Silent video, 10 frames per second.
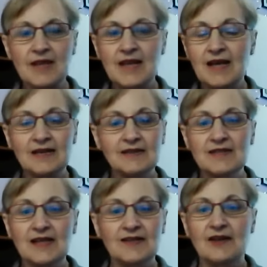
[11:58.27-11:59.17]

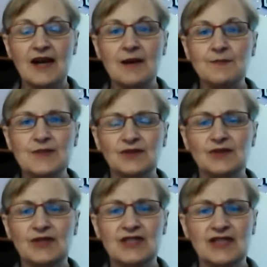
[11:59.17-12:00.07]
And uh, they're
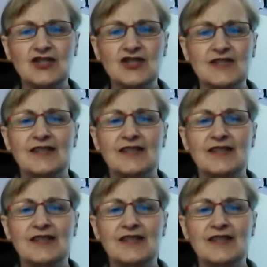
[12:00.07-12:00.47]
absolutely delicious.